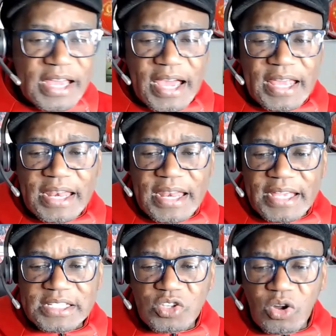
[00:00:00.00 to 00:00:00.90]
and
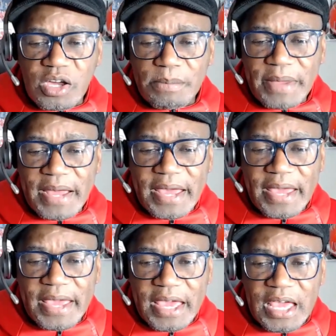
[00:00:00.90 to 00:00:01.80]
let's talk about
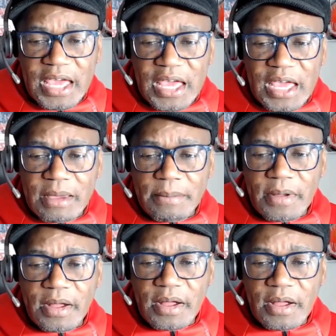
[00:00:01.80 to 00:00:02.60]
him.